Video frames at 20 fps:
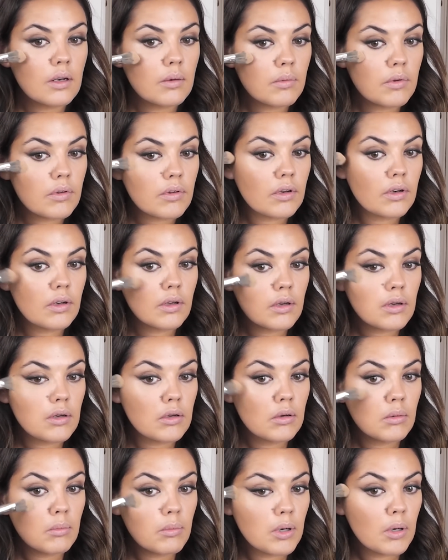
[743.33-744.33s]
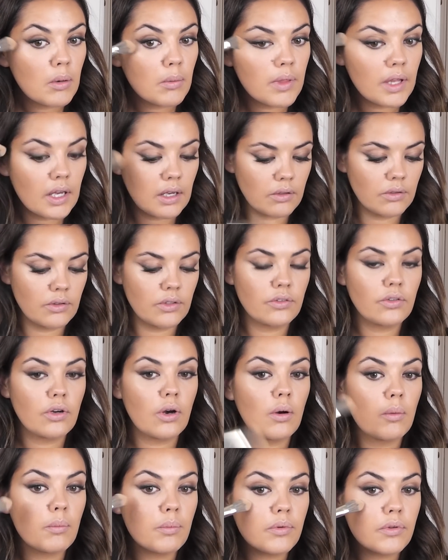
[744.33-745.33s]
I'm just going to pop that on the
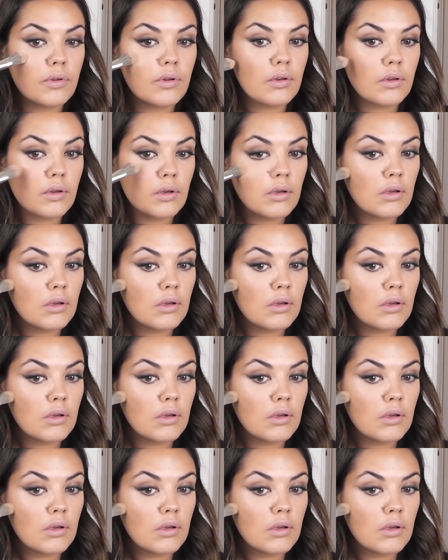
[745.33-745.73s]
tops